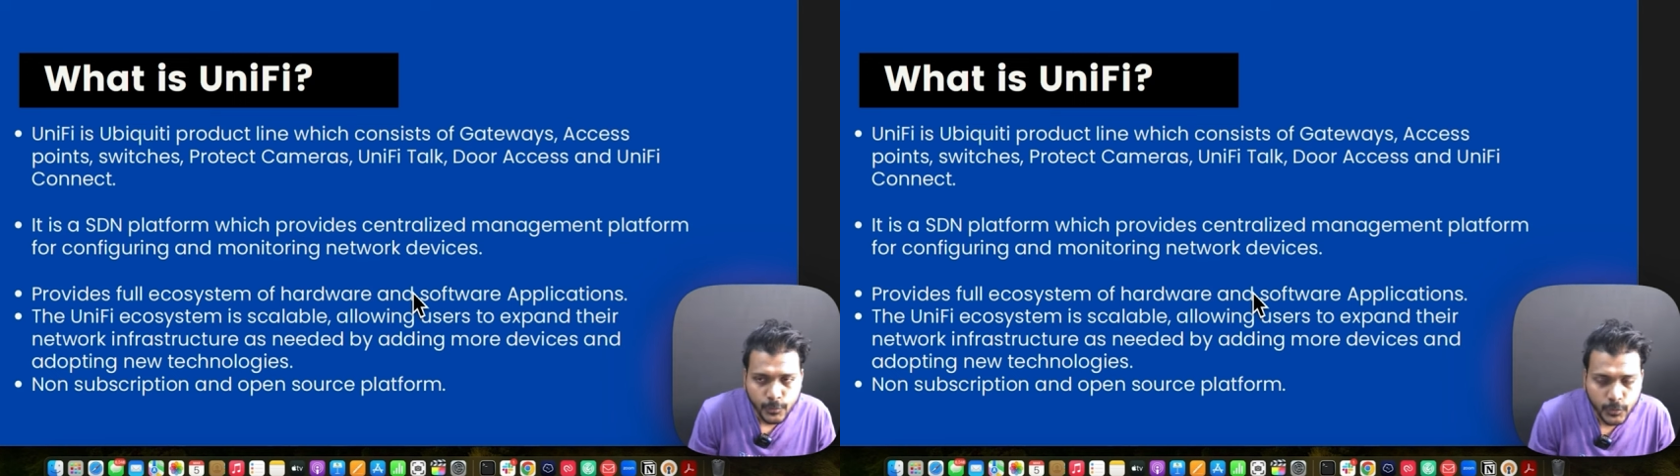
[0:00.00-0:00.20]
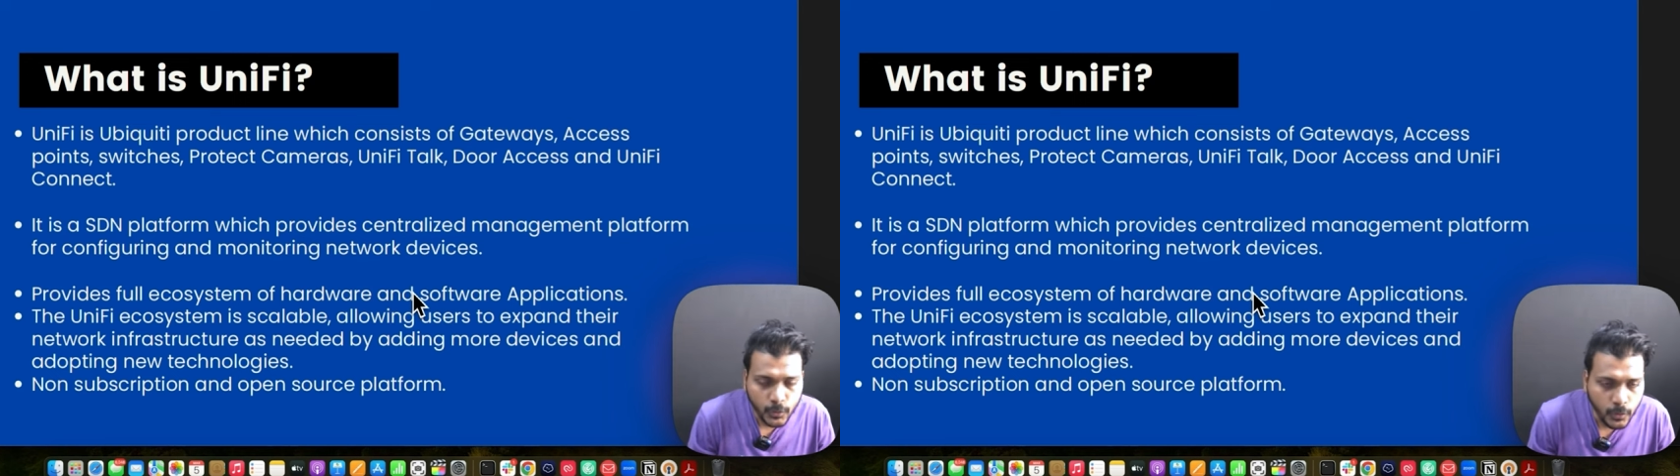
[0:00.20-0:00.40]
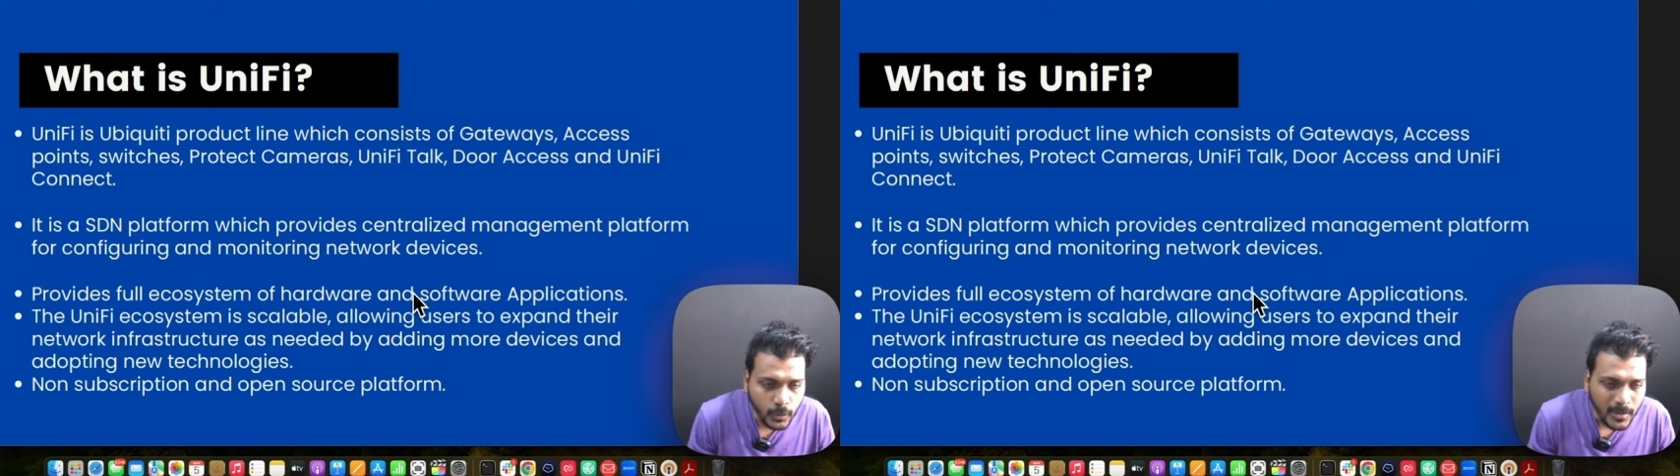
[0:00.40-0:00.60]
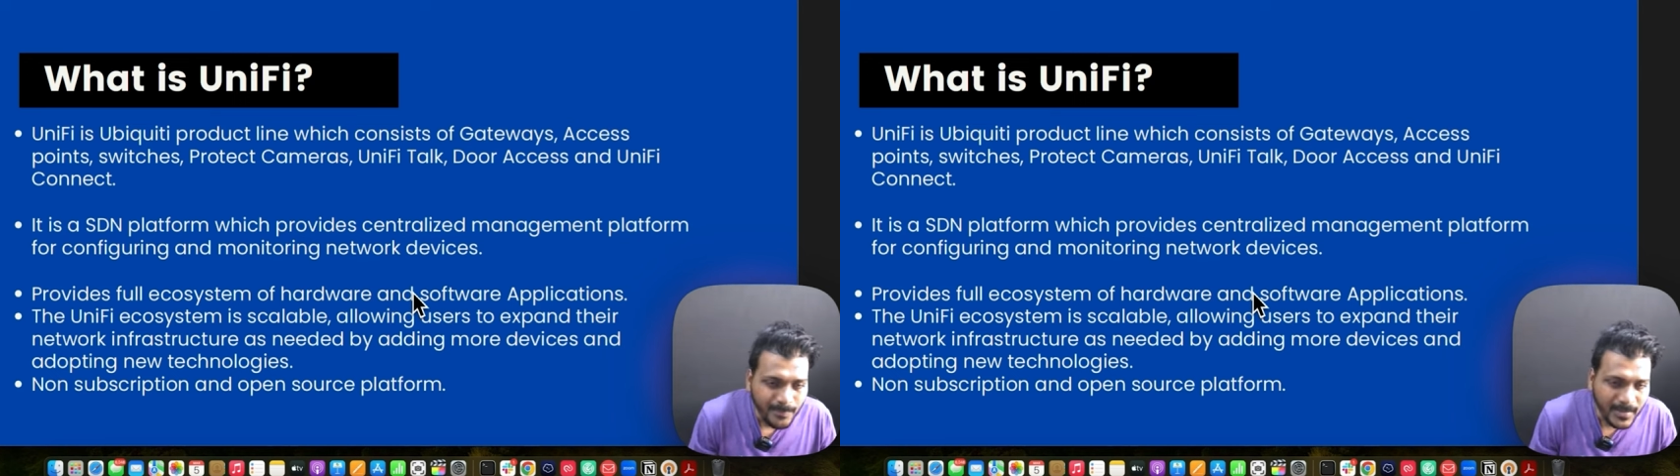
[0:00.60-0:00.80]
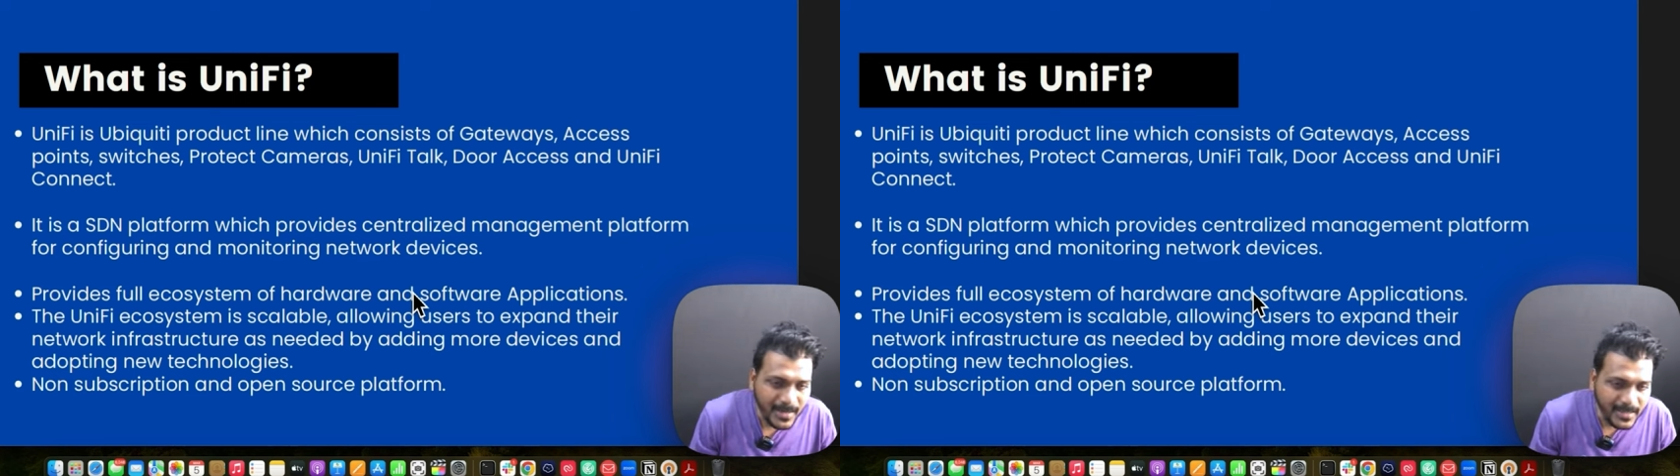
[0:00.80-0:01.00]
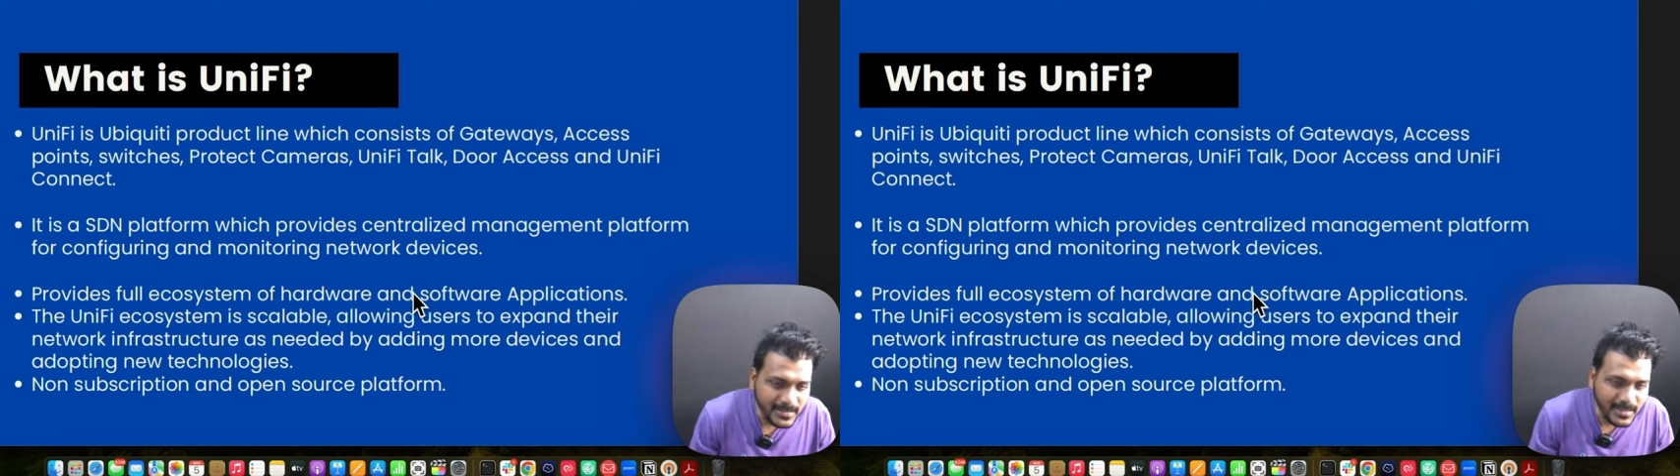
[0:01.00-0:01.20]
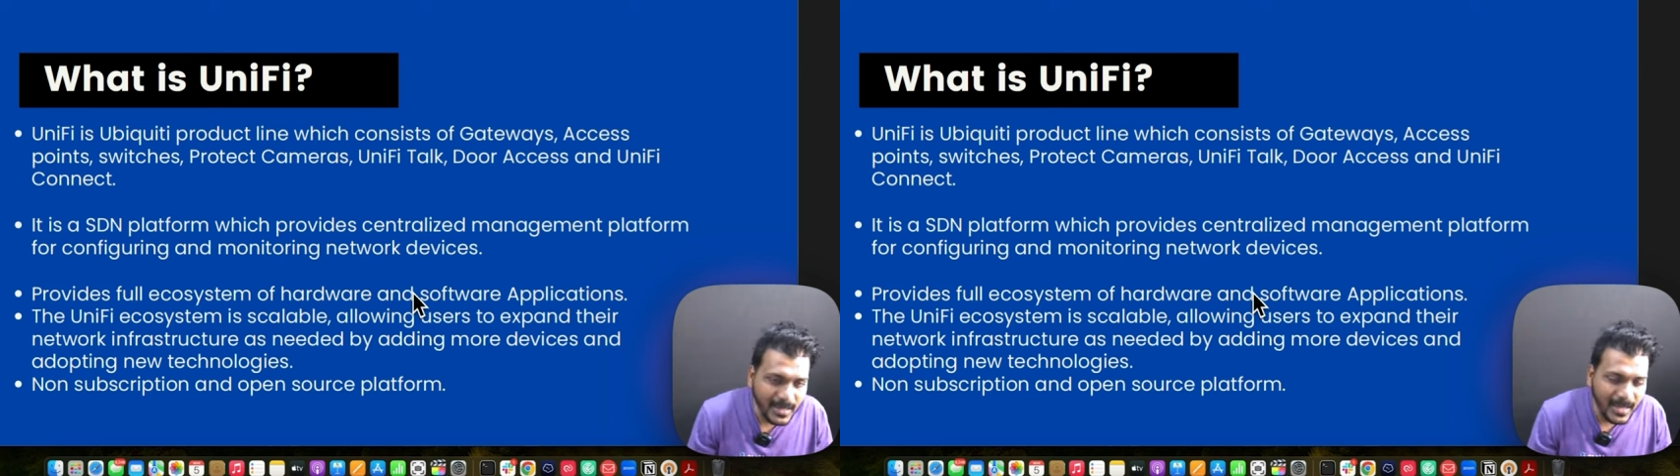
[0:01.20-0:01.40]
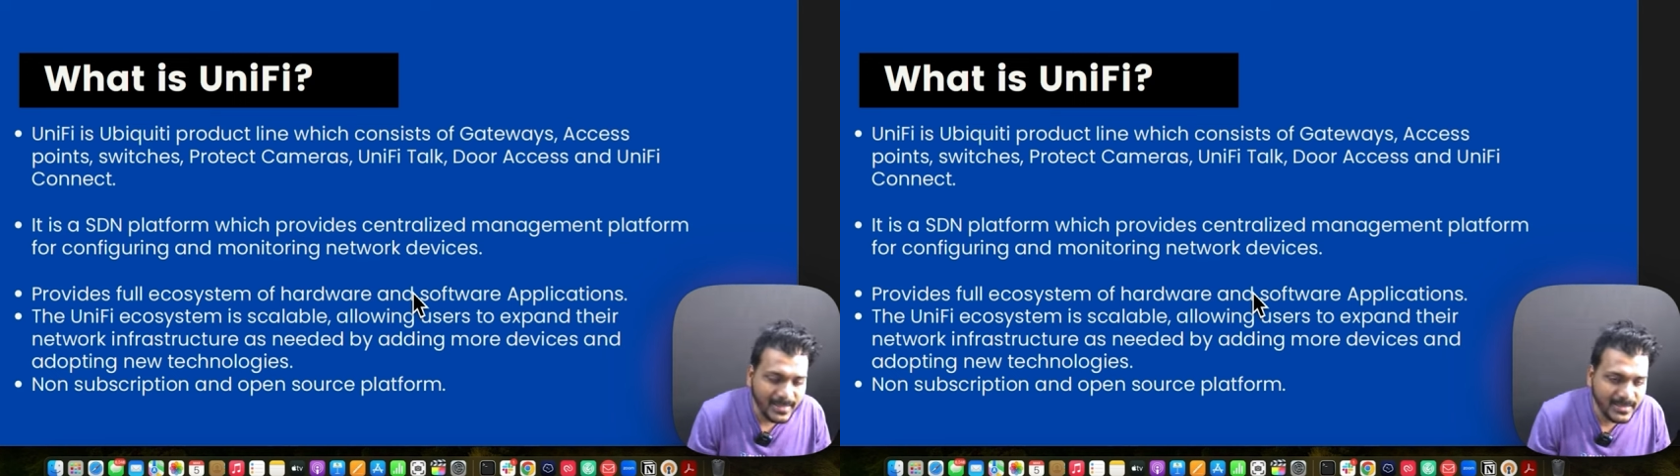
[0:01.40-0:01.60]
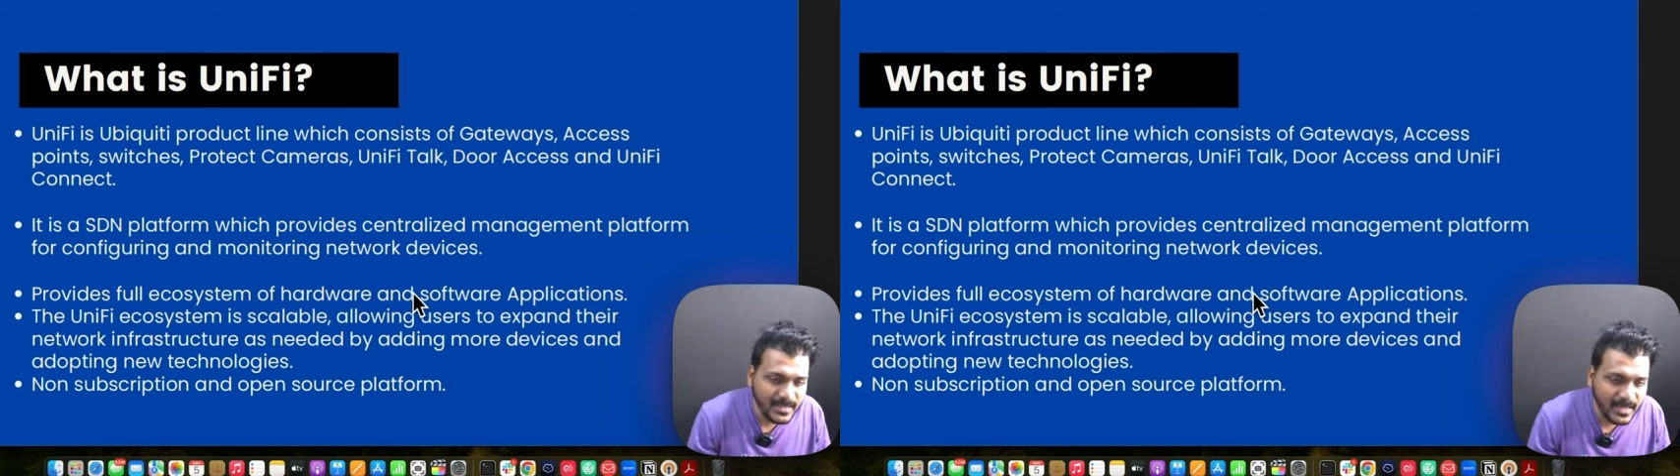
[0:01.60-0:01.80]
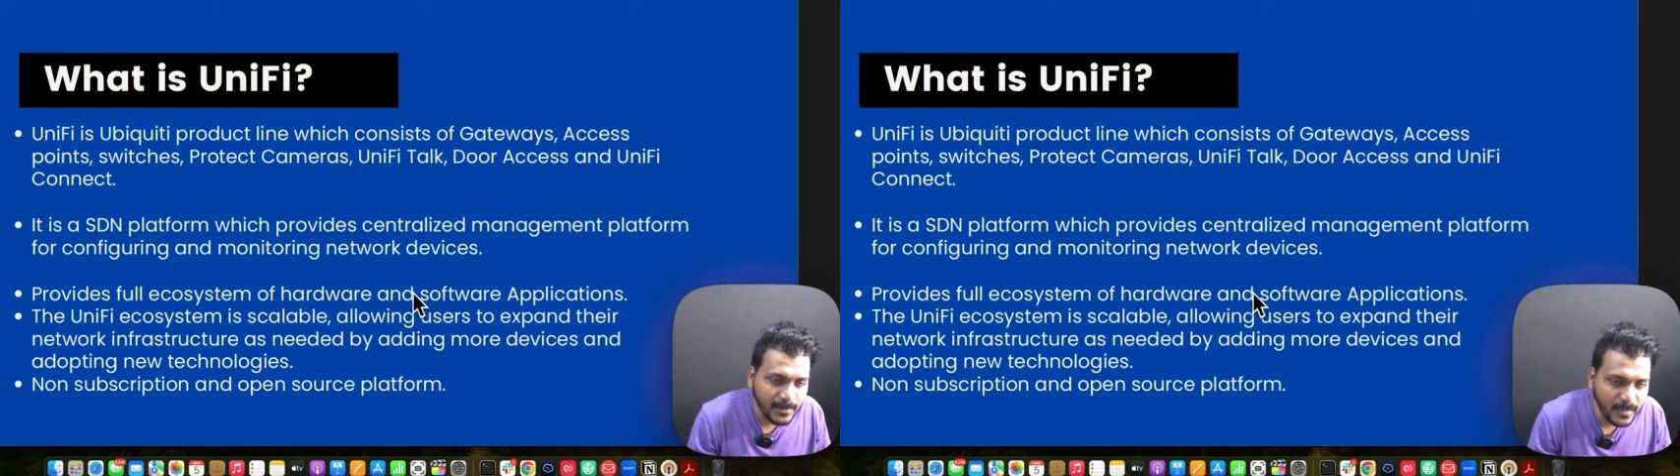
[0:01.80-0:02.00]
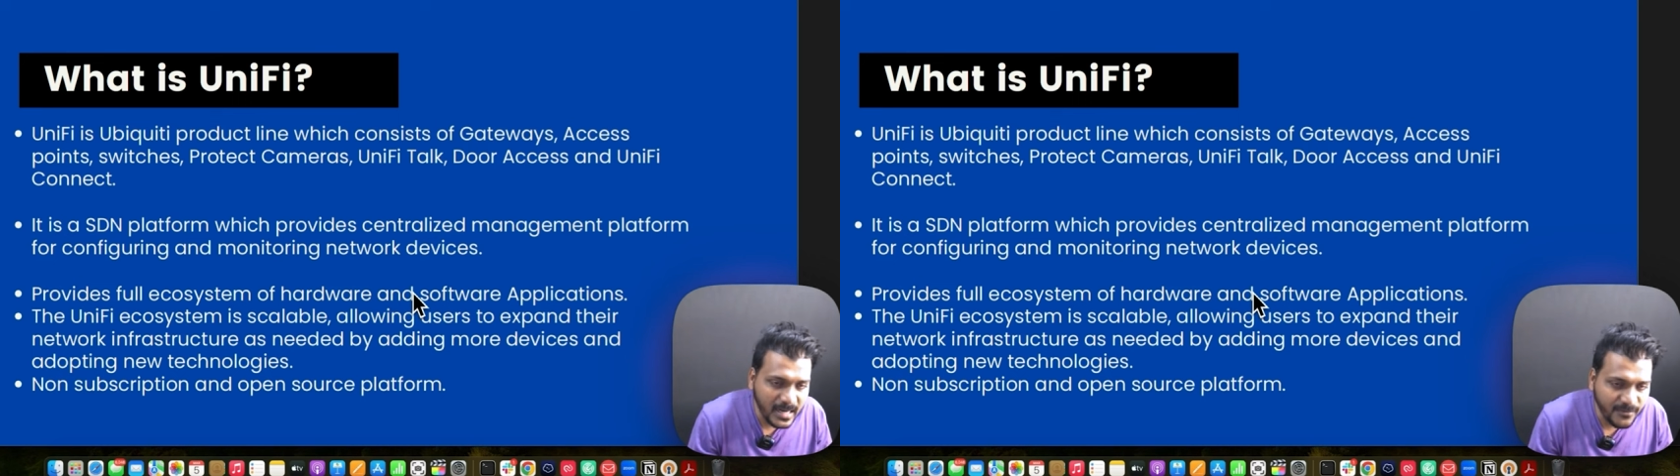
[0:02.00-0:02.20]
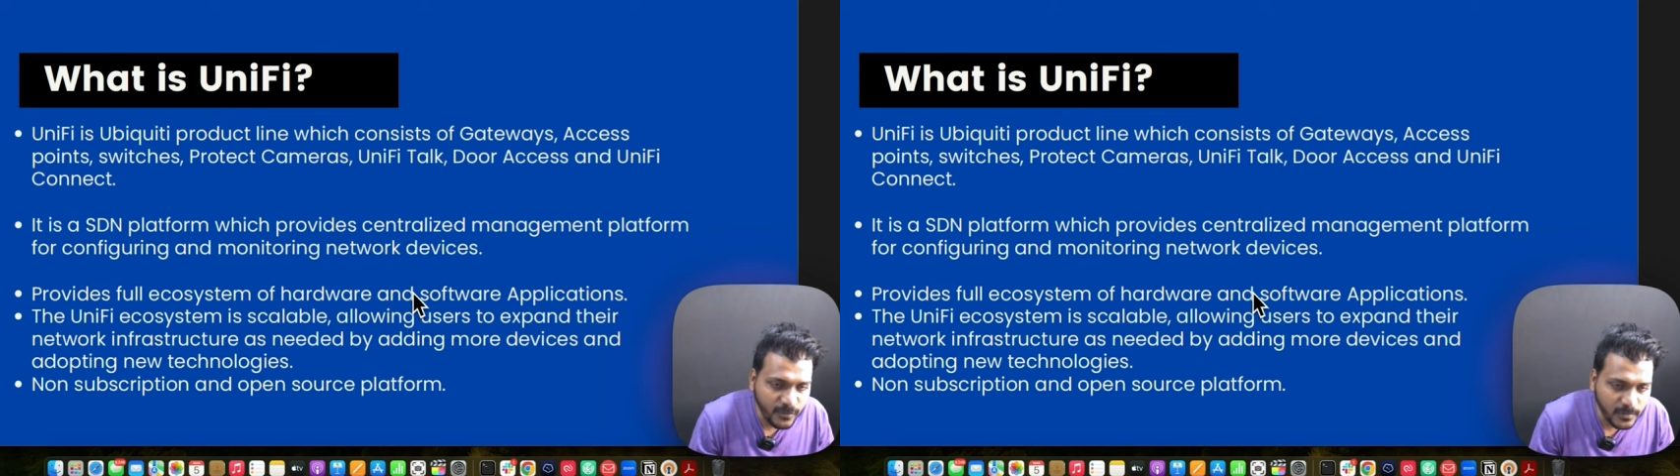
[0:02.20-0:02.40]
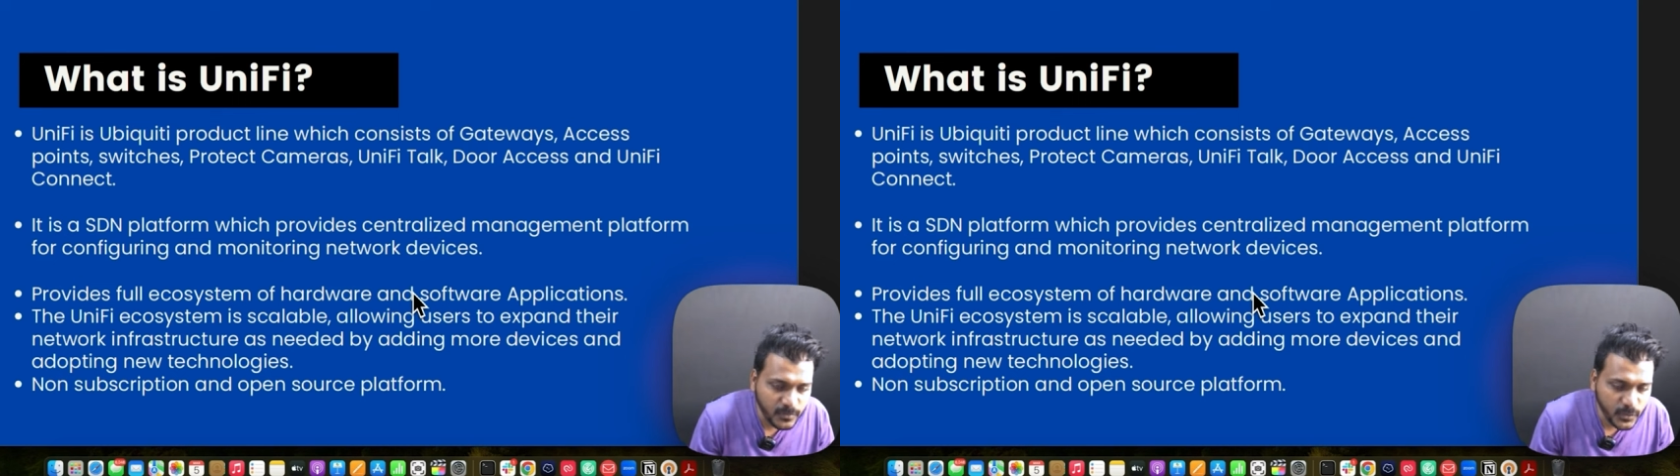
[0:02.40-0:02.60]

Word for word: So it is an SDN platform,